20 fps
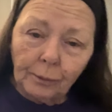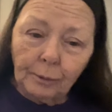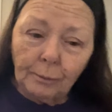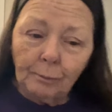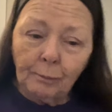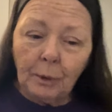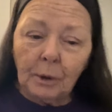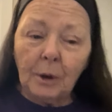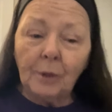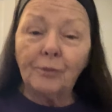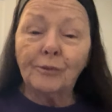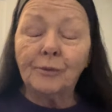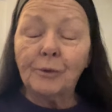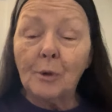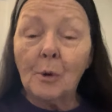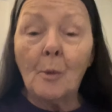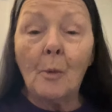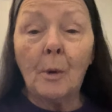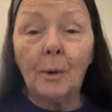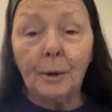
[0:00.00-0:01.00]
but I still
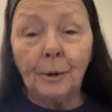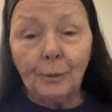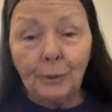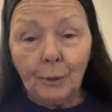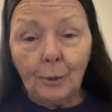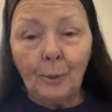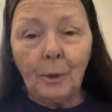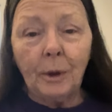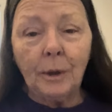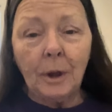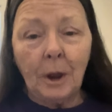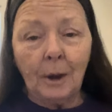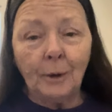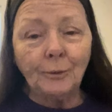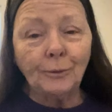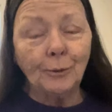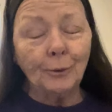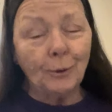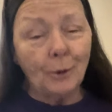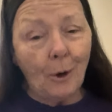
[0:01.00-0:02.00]
want to do it as
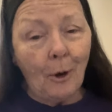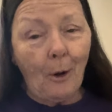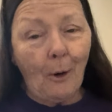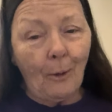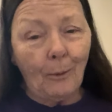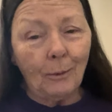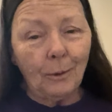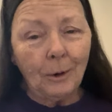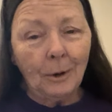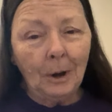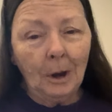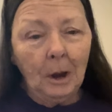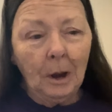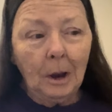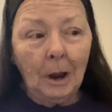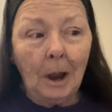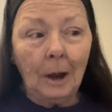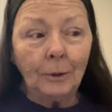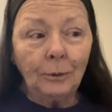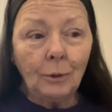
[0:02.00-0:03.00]
you go.
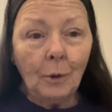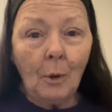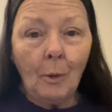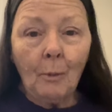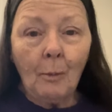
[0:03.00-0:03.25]
I don't